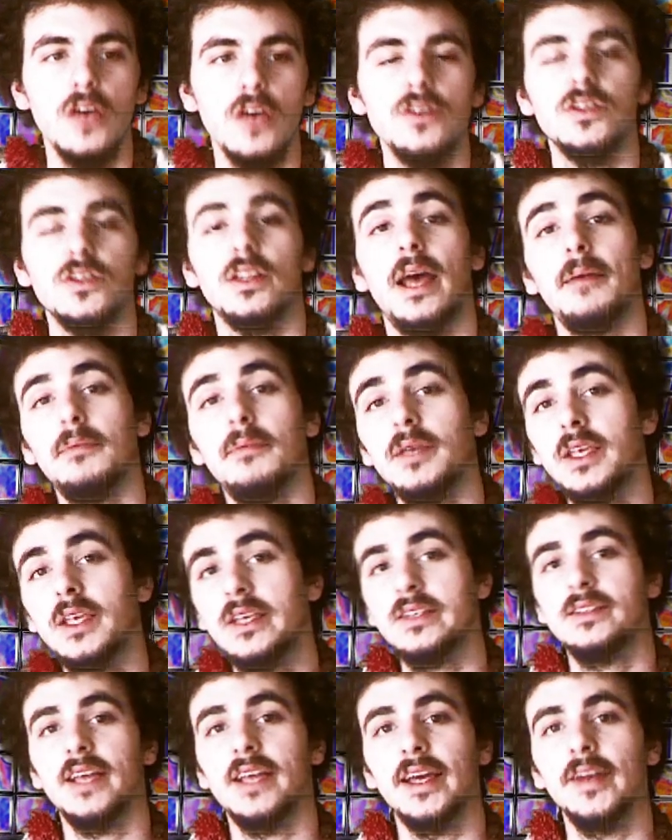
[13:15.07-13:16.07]
So that
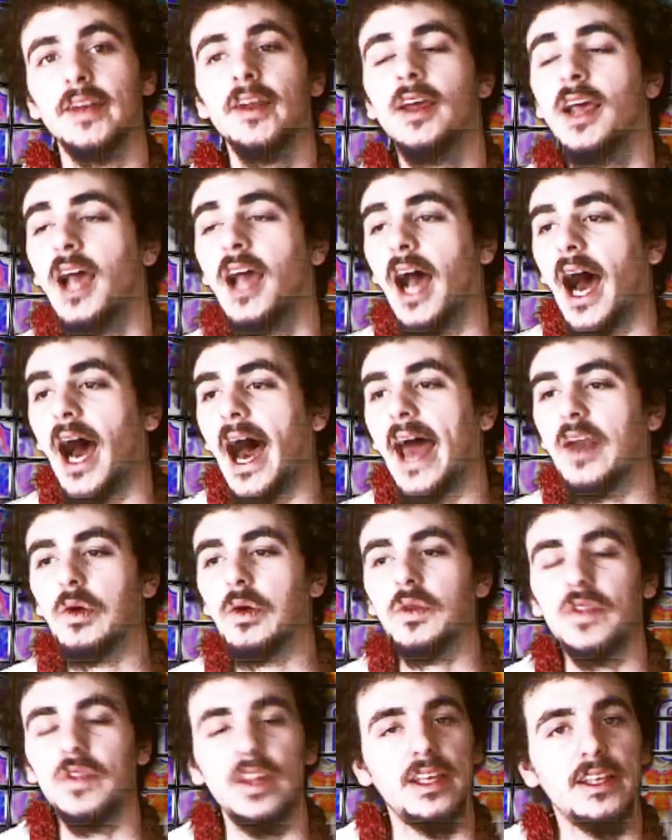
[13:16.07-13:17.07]
being said, I
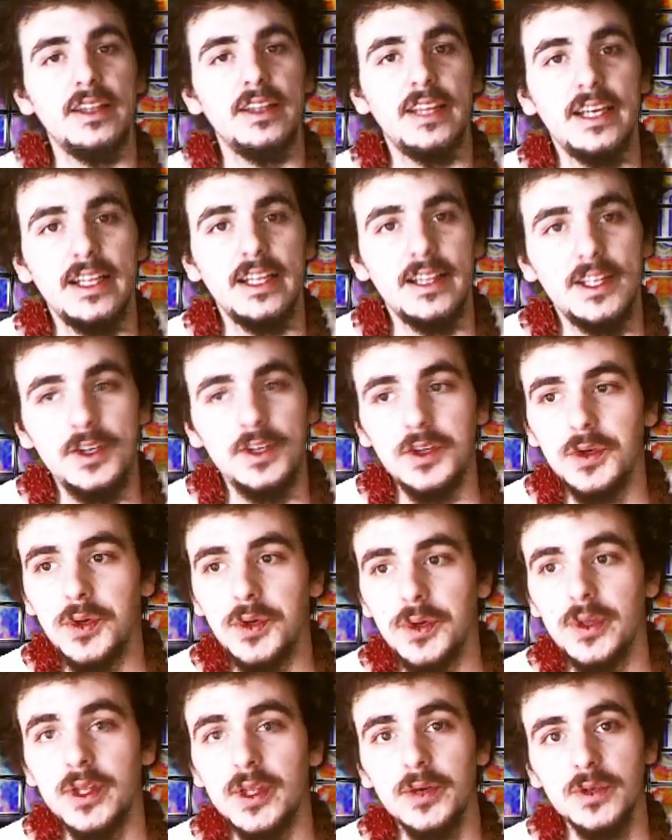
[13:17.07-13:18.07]
don't think that the
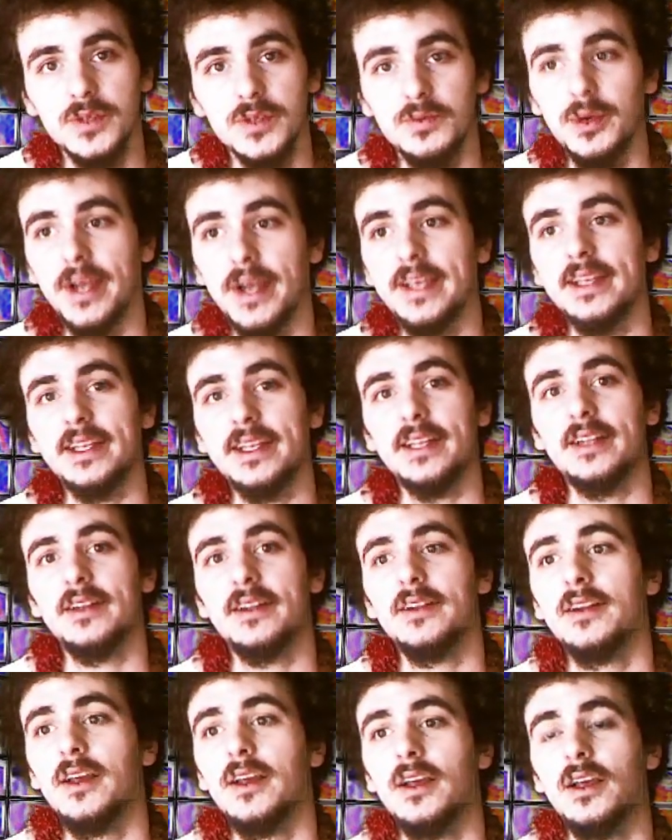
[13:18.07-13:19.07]
dude that was breaking
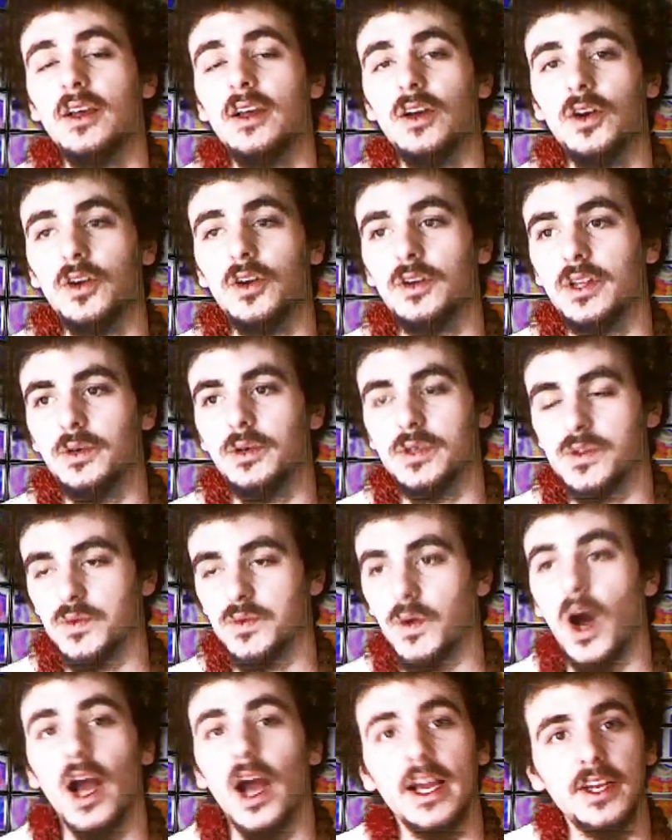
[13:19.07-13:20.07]
in or that was
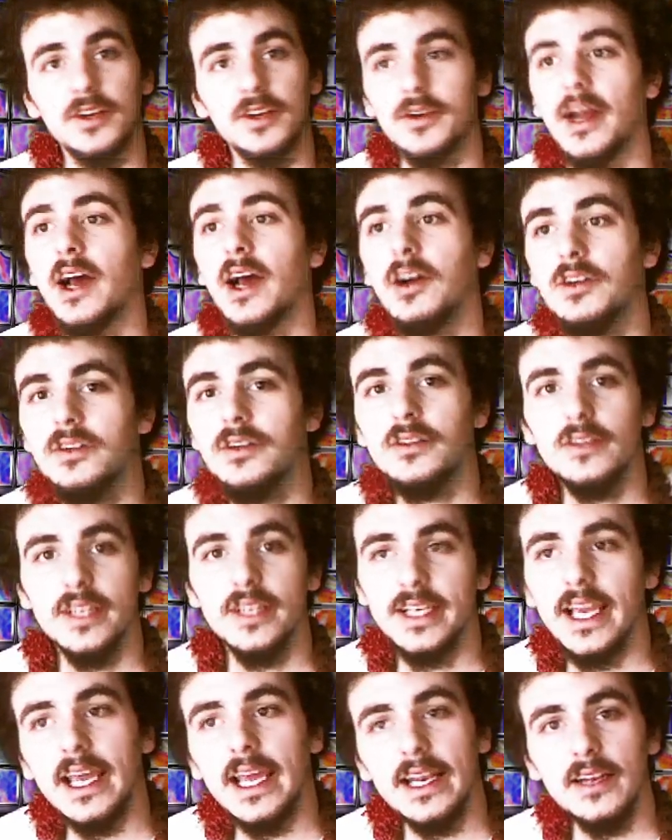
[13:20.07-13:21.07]
walking around
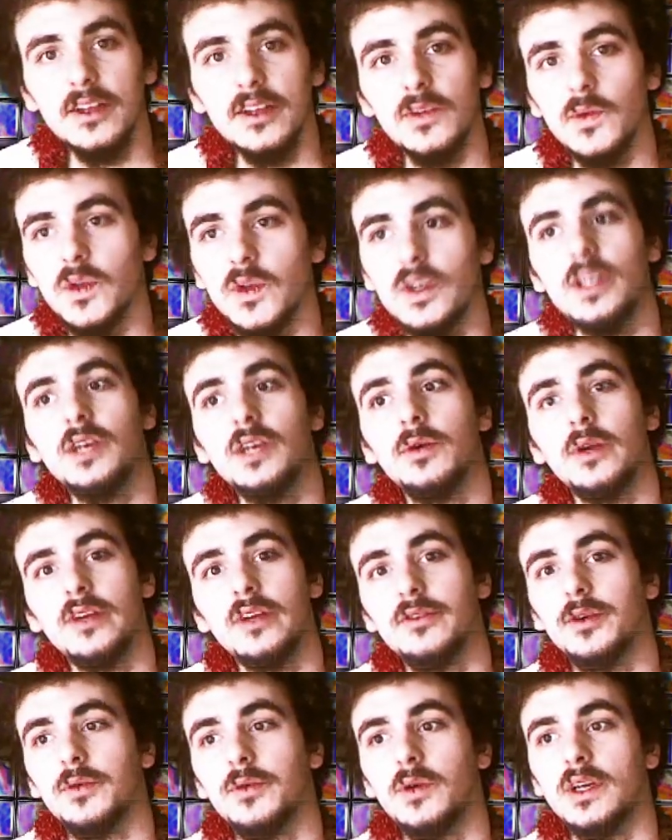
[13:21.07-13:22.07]
the gated community or
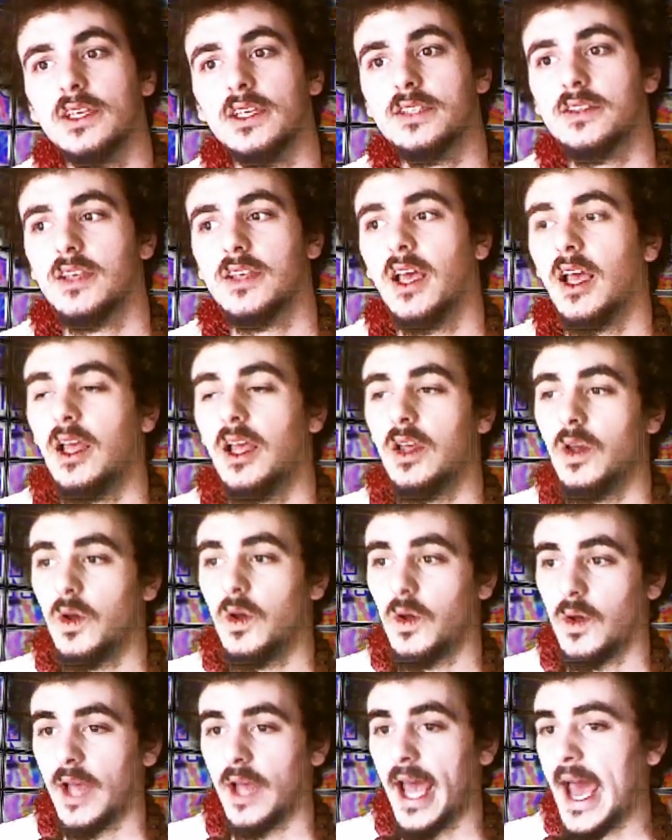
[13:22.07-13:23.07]
whatever it was
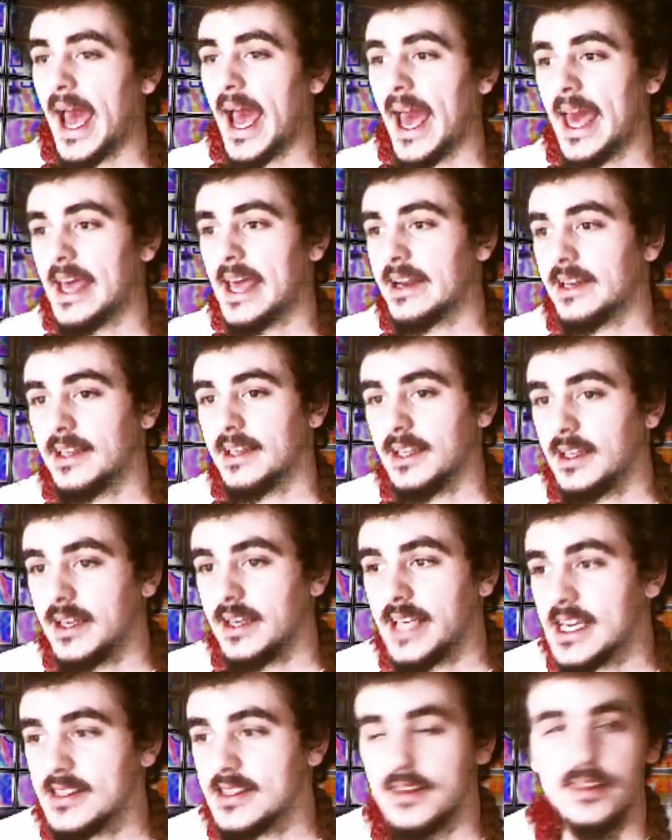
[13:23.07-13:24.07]
had
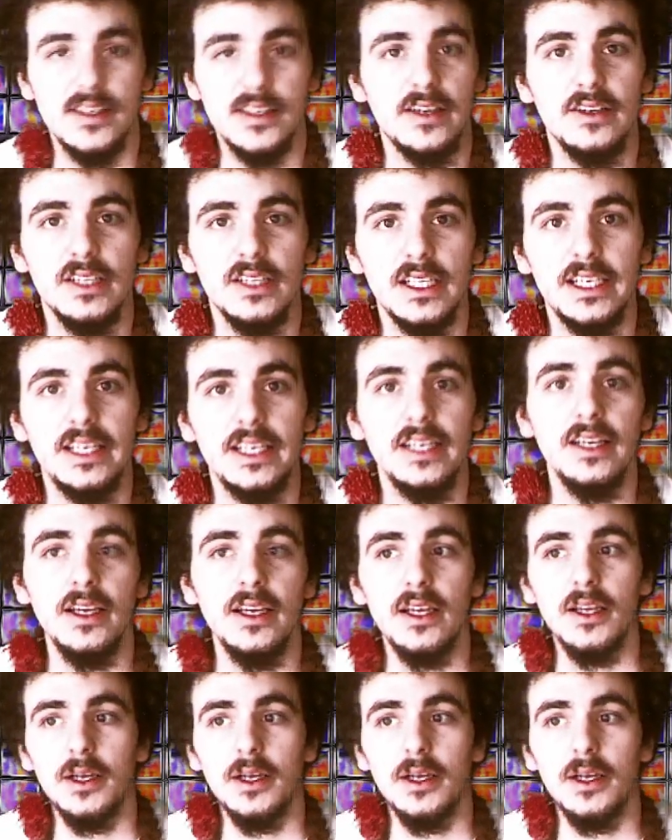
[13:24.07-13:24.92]
necessarily